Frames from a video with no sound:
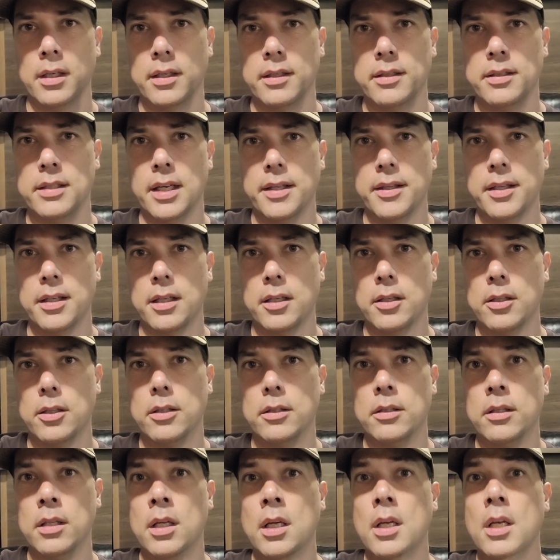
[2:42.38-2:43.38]
Nothing at
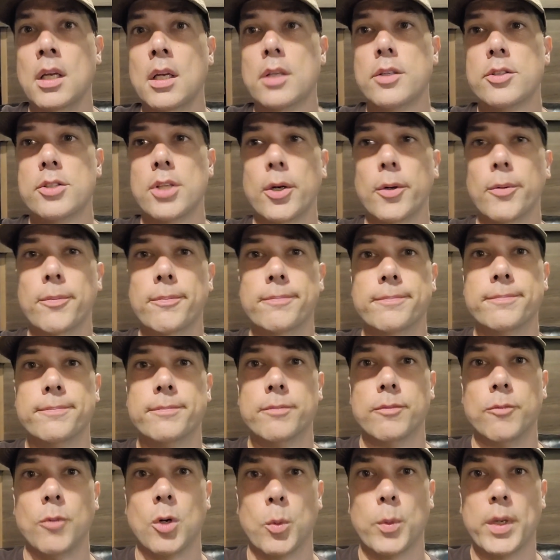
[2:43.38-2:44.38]
all. So
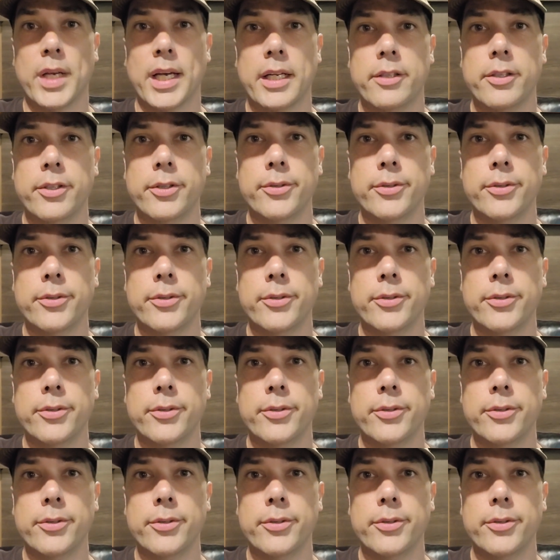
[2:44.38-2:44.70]
what do we got to